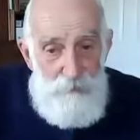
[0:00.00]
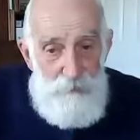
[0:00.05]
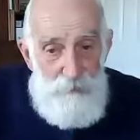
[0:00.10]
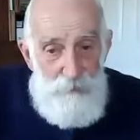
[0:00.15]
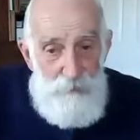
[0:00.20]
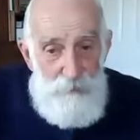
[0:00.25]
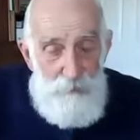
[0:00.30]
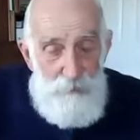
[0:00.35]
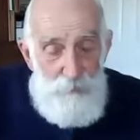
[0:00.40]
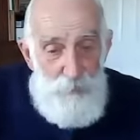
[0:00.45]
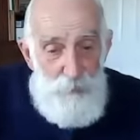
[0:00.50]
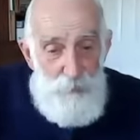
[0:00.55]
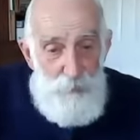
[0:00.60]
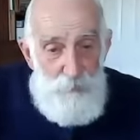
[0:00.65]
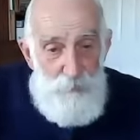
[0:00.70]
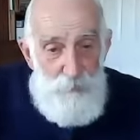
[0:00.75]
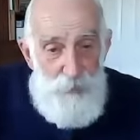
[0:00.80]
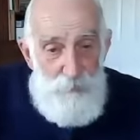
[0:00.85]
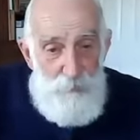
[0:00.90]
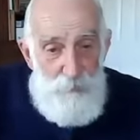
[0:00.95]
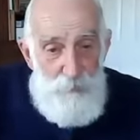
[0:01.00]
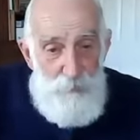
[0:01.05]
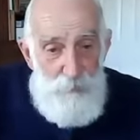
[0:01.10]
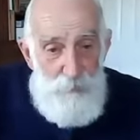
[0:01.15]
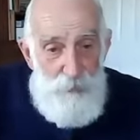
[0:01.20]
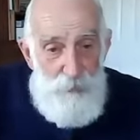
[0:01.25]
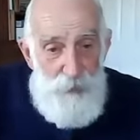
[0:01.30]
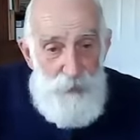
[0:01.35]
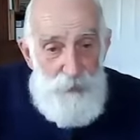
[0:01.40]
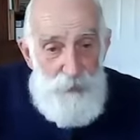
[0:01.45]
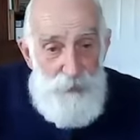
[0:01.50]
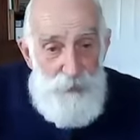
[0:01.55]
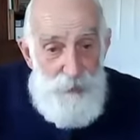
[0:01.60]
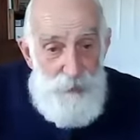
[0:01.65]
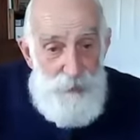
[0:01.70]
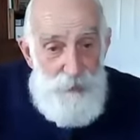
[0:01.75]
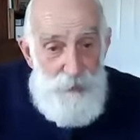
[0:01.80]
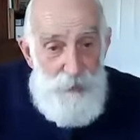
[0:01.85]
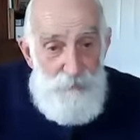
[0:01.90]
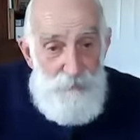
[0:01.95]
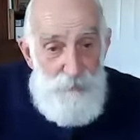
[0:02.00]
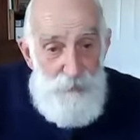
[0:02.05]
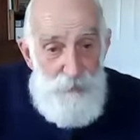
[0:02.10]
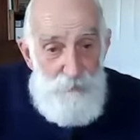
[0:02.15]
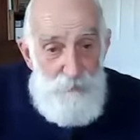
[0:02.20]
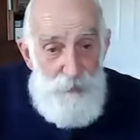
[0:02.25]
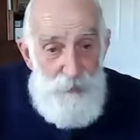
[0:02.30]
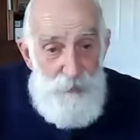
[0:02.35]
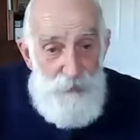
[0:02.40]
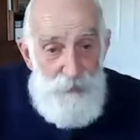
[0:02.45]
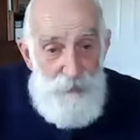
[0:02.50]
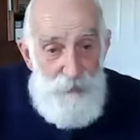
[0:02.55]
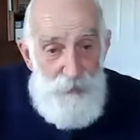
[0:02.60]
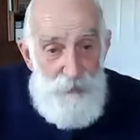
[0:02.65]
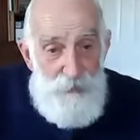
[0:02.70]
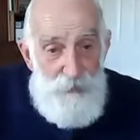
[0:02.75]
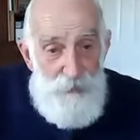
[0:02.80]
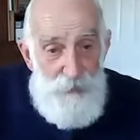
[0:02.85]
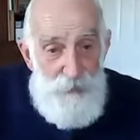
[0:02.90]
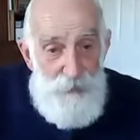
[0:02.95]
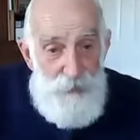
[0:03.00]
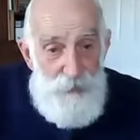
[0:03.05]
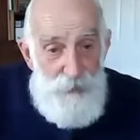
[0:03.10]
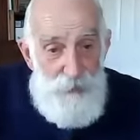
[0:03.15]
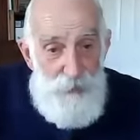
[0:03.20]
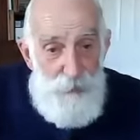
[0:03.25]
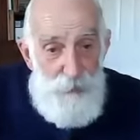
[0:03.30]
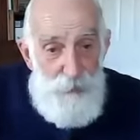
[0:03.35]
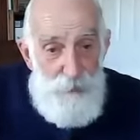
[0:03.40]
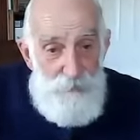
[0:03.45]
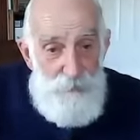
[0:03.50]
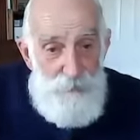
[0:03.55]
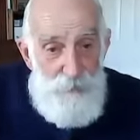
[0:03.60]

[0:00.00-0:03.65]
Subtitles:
Think of poor people who think it is, they've got a big thing to let go of